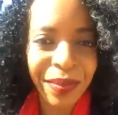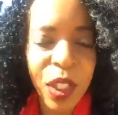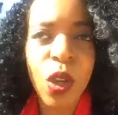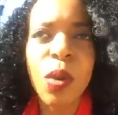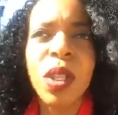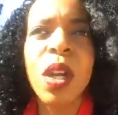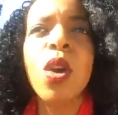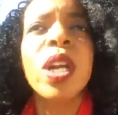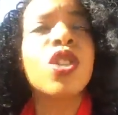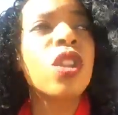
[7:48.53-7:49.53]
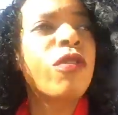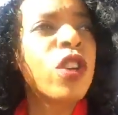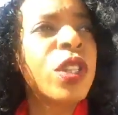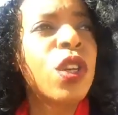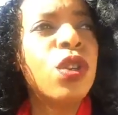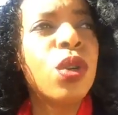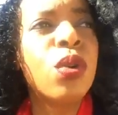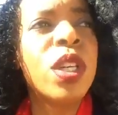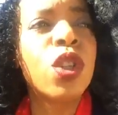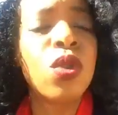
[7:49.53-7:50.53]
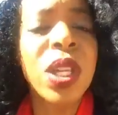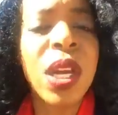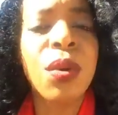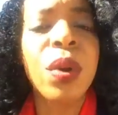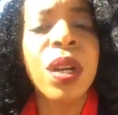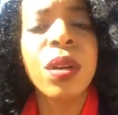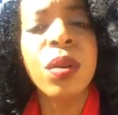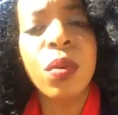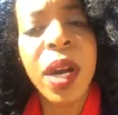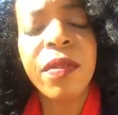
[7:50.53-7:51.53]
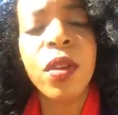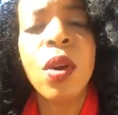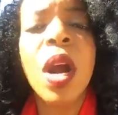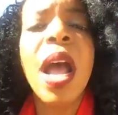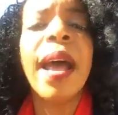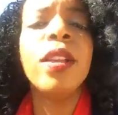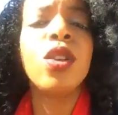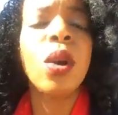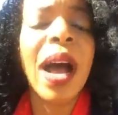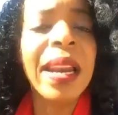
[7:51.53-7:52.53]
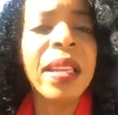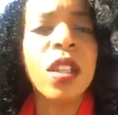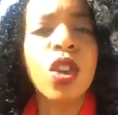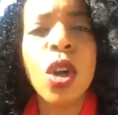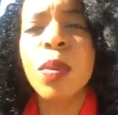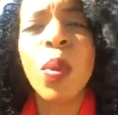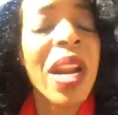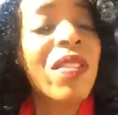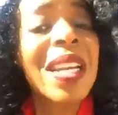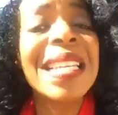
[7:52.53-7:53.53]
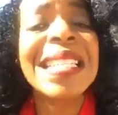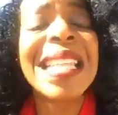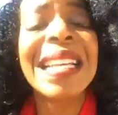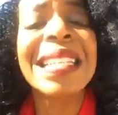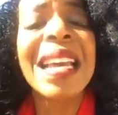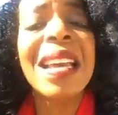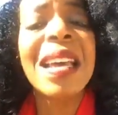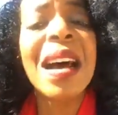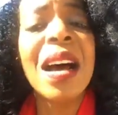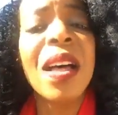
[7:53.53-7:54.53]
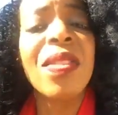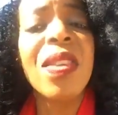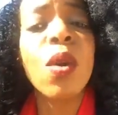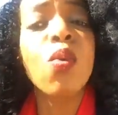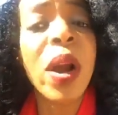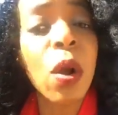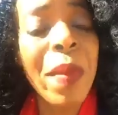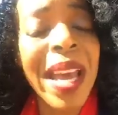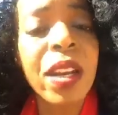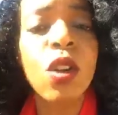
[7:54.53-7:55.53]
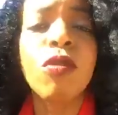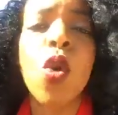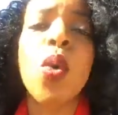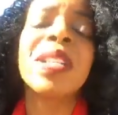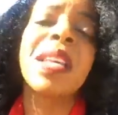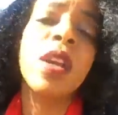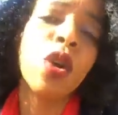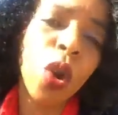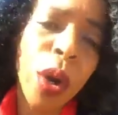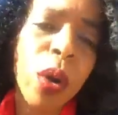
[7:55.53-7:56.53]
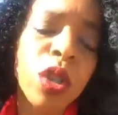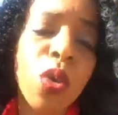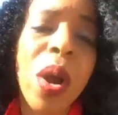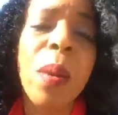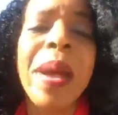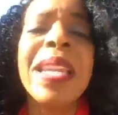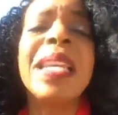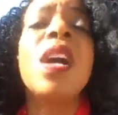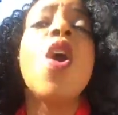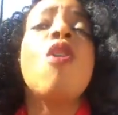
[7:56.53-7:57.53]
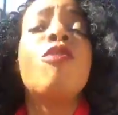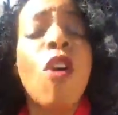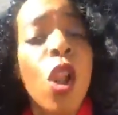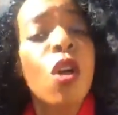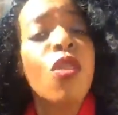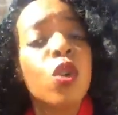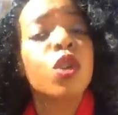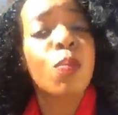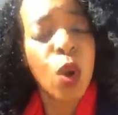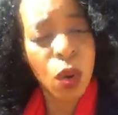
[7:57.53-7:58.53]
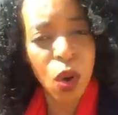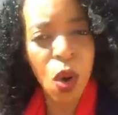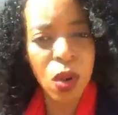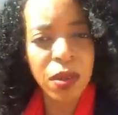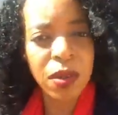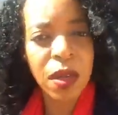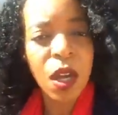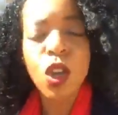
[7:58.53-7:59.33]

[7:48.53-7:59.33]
So they would tell, okay, so the first thing you do is you send a written whatever and you highlight the terms, whatever it is that they recommend, and of course that your lawyer also recommended, follow those protocols.